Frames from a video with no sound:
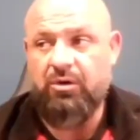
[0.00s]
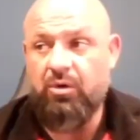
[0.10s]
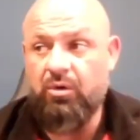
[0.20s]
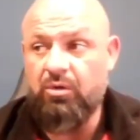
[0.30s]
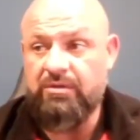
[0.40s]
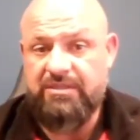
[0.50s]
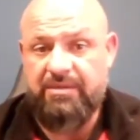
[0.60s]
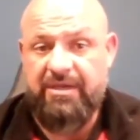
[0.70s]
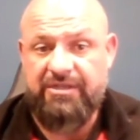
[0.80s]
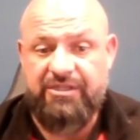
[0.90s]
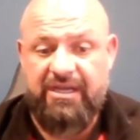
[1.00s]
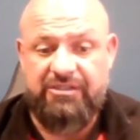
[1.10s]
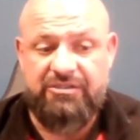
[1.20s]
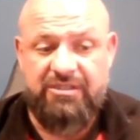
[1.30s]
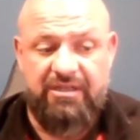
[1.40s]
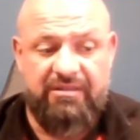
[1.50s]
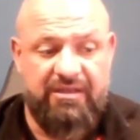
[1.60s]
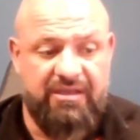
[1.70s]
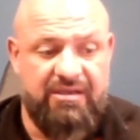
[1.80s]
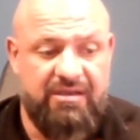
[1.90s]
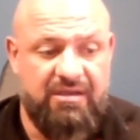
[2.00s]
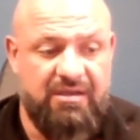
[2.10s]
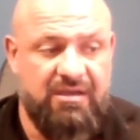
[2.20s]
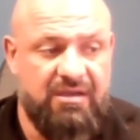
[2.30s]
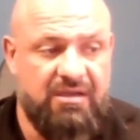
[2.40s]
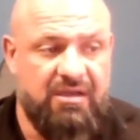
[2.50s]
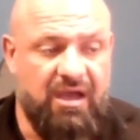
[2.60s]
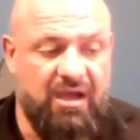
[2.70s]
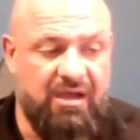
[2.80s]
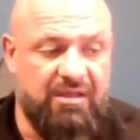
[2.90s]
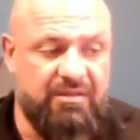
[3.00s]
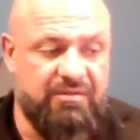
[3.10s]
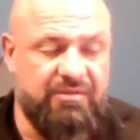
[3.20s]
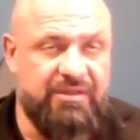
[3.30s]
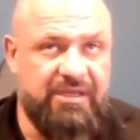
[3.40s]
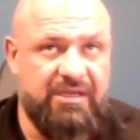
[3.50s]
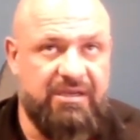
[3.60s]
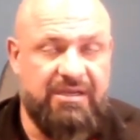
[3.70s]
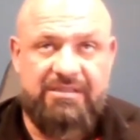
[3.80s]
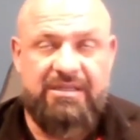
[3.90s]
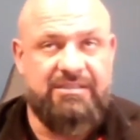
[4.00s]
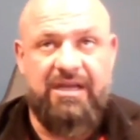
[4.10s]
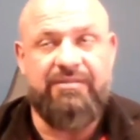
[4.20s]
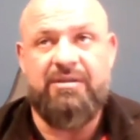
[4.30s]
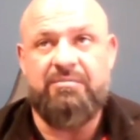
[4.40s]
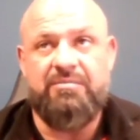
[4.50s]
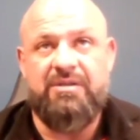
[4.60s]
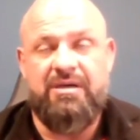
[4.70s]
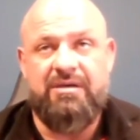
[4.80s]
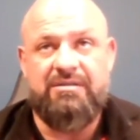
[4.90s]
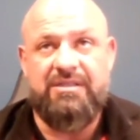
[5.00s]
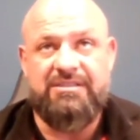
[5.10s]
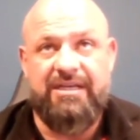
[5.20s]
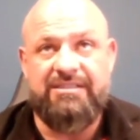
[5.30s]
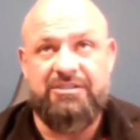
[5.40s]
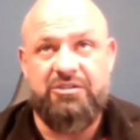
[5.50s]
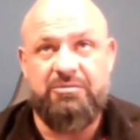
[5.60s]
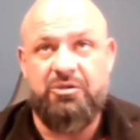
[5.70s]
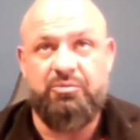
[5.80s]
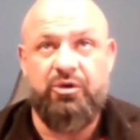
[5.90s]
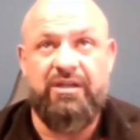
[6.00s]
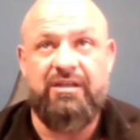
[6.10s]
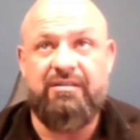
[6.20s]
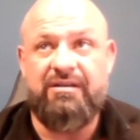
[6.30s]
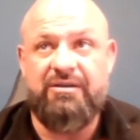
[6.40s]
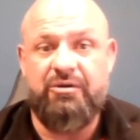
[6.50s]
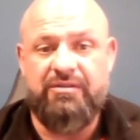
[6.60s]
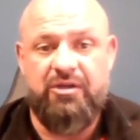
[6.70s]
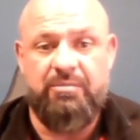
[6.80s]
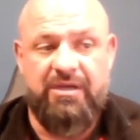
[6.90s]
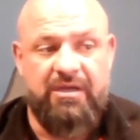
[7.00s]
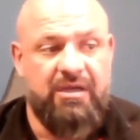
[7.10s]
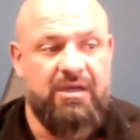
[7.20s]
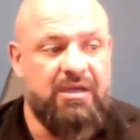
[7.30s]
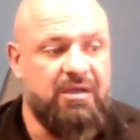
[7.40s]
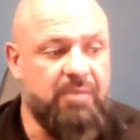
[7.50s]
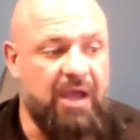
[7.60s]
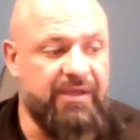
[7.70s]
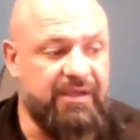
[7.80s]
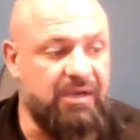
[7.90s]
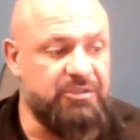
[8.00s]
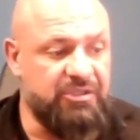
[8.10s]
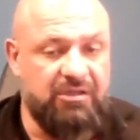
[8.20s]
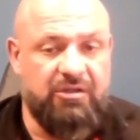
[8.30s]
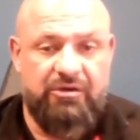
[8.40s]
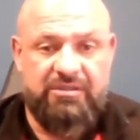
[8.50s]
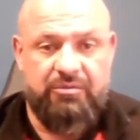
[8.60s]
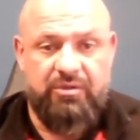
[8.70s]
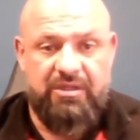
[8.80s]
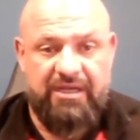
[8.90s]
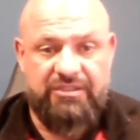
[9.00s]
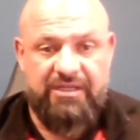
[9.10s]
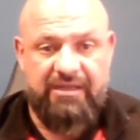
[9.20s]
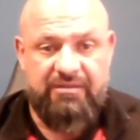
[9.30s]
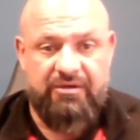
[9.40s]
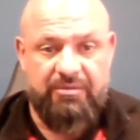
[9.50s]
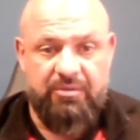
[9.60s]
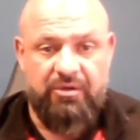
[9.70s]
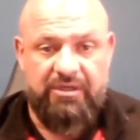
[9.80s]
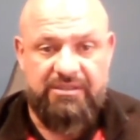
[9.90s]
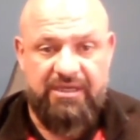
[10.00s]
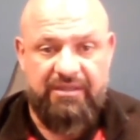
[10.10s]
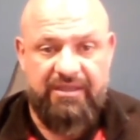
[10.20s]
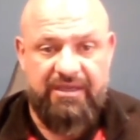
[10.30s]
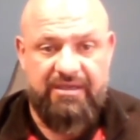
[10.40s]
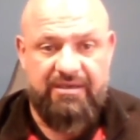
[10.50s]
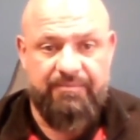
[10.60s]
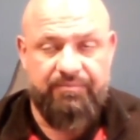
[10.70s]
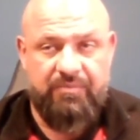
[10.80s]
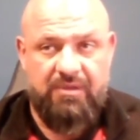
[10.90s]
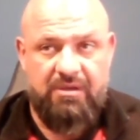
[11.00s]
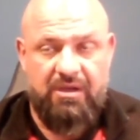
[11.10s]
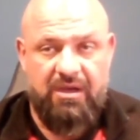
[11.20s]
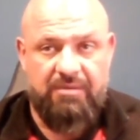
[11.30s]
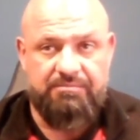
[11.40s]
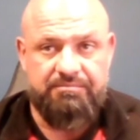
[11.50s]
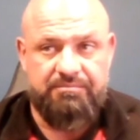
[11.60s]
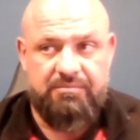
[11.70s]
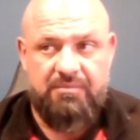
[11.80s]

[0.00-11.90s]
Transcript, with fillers: as a whole, it's going to be education. I think uh, the it's not the, the the sexiest or the most pretty thing to go out there, but I think companies are going to learn to really educate their employees. I think um,